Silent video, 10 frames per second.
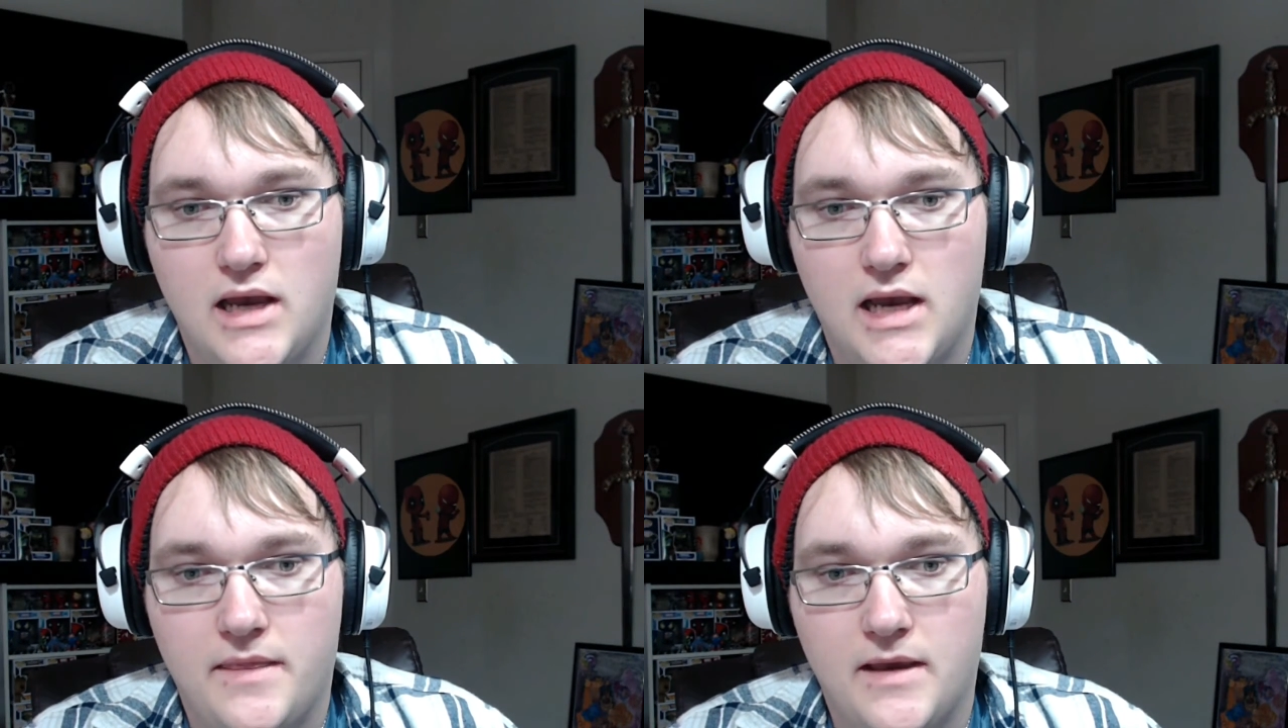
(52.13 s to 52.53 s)

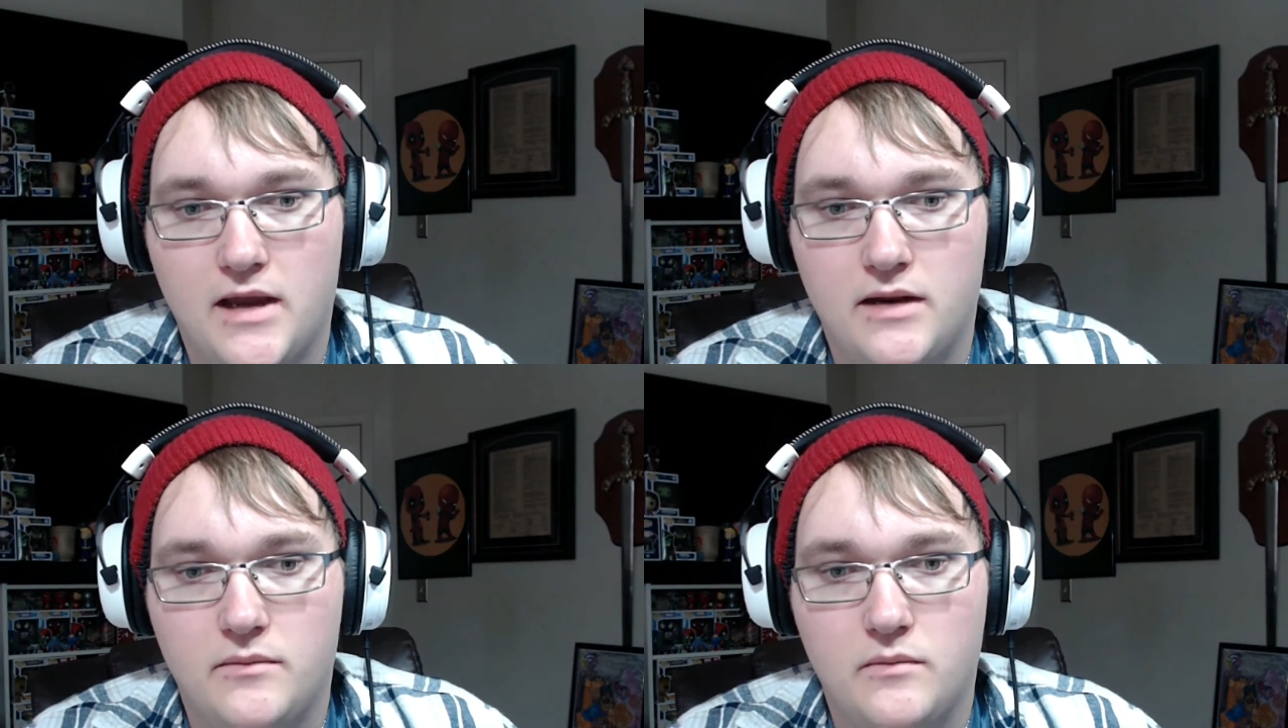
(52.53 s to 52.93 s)
and
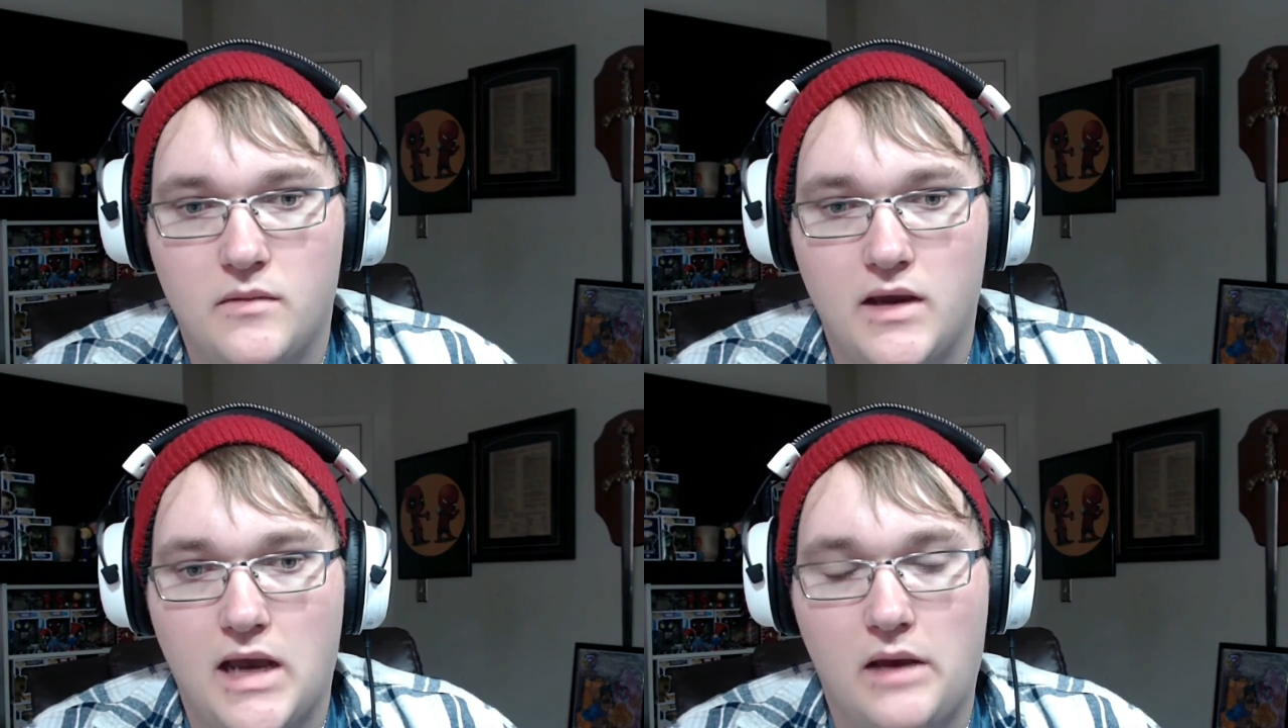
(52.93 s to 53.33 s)
then
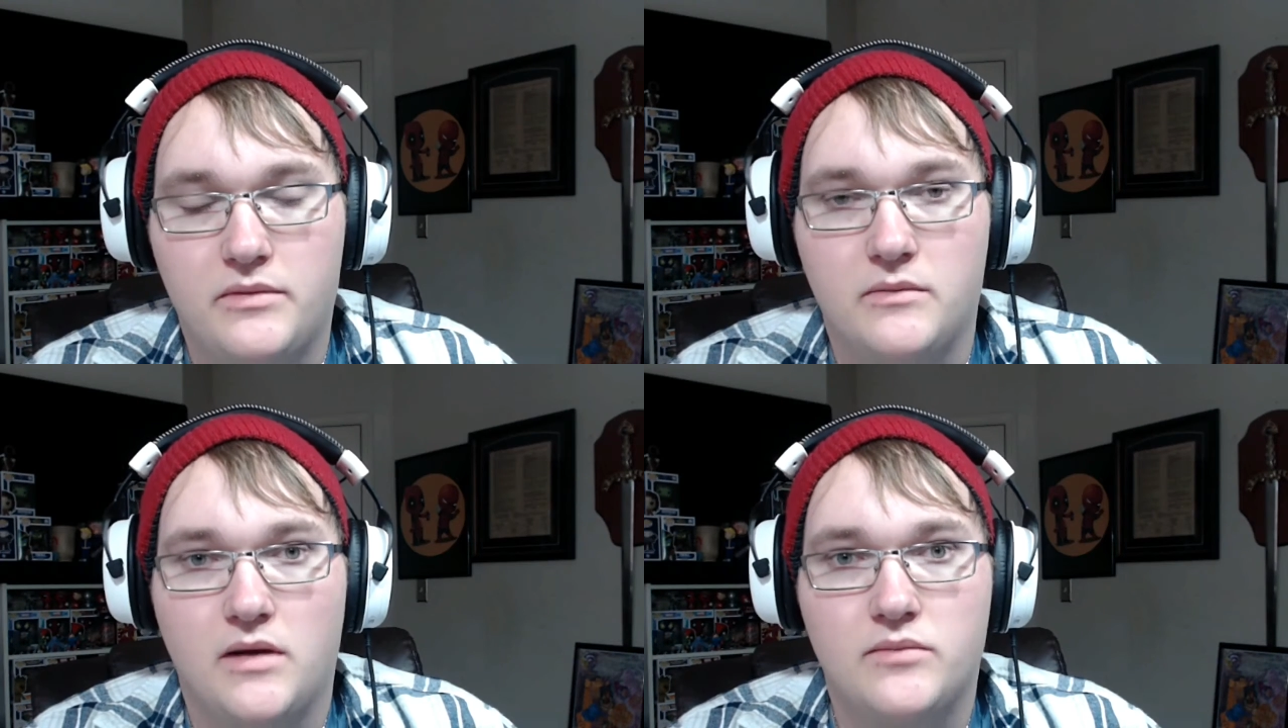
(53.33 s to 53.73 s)
it happened
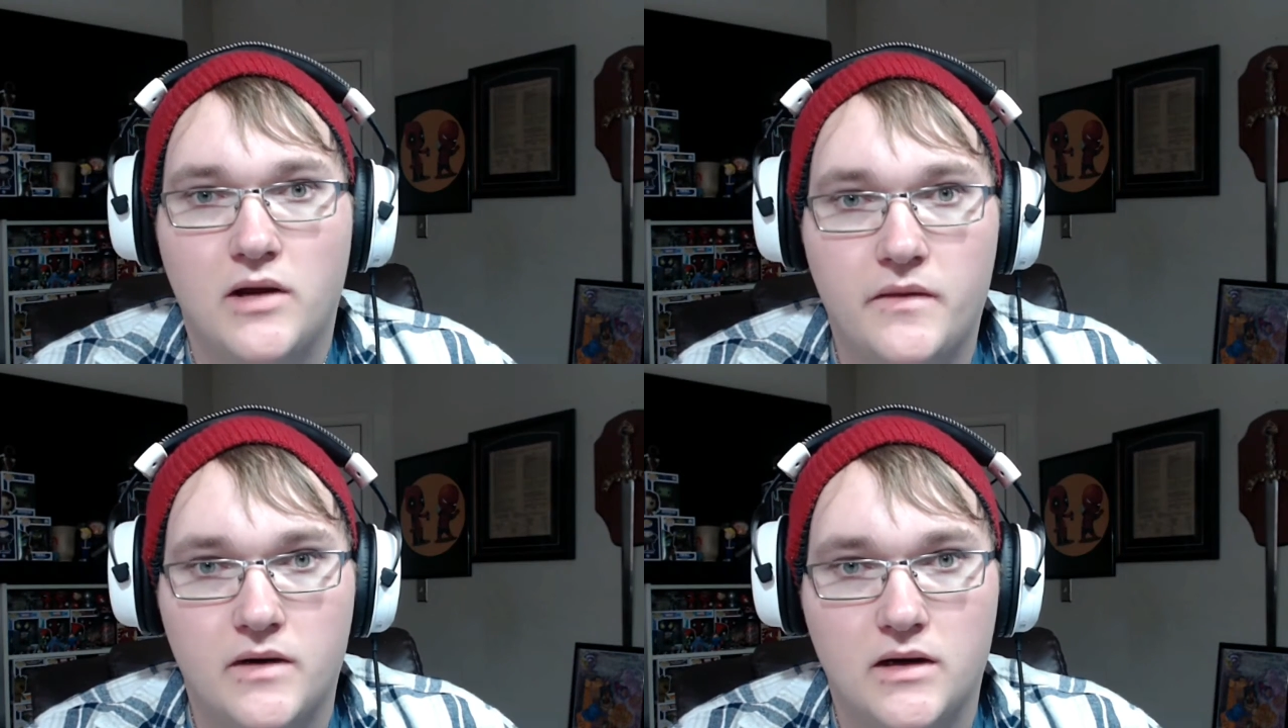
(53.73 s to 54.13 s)
to my
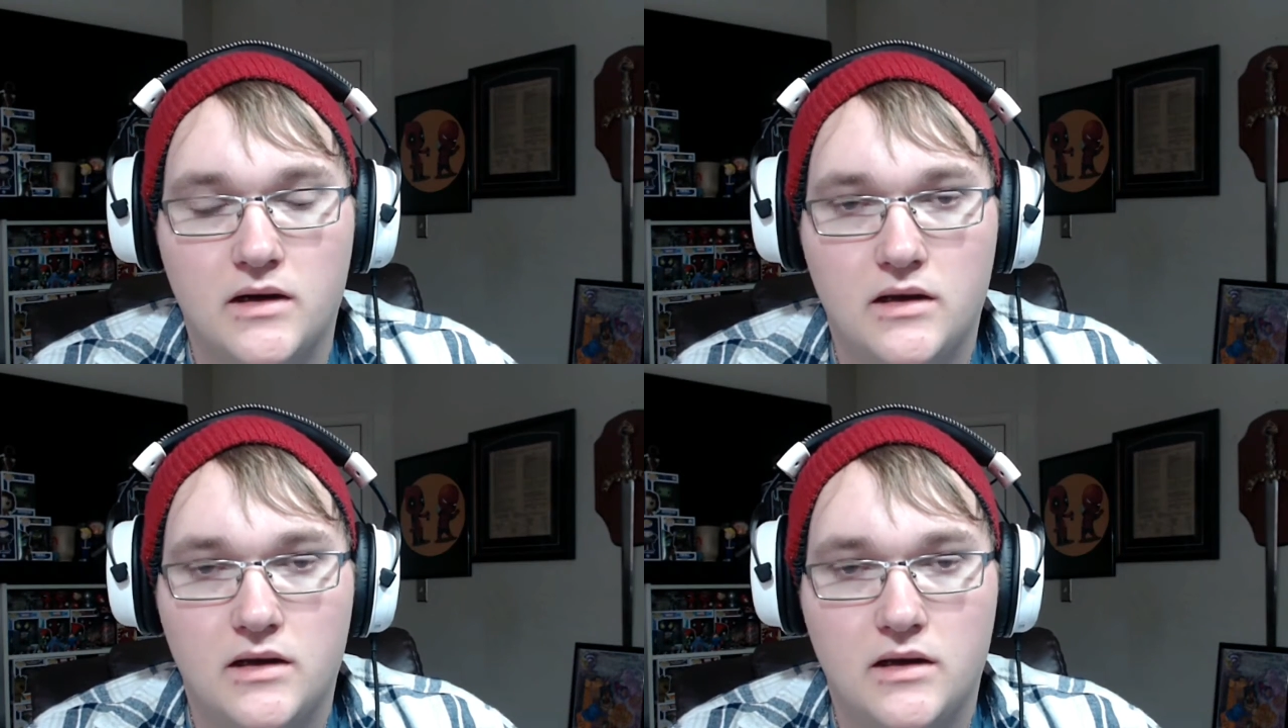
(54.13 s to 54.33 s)
brother,